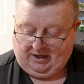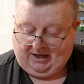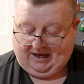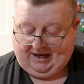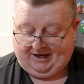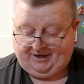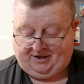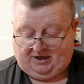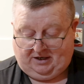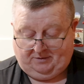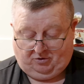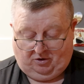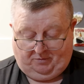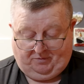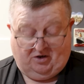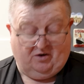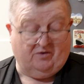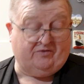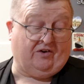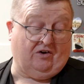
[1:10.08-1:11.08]
And I'm going to
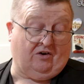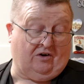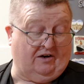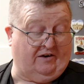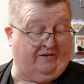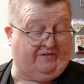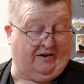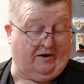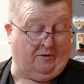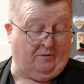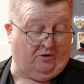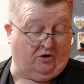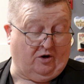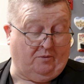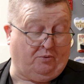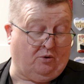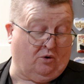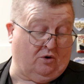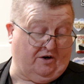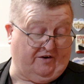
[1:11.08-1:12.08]
be using all this anyway. I'm going
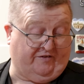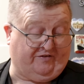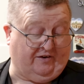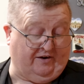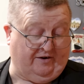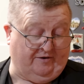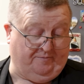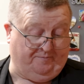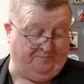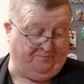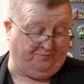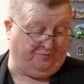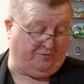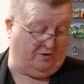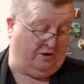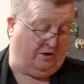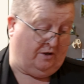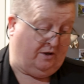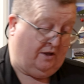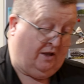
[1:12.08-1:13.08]
to pour this in.
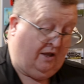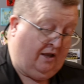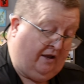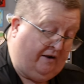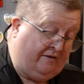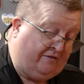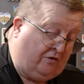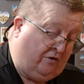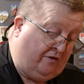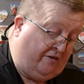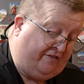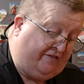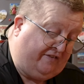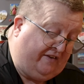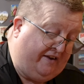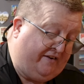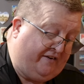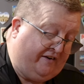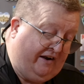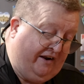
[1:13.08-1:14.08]
And it's going to
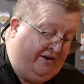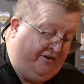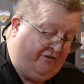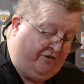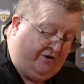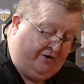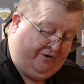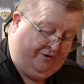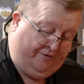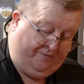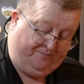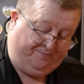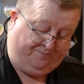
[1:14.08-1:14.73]
set it later on.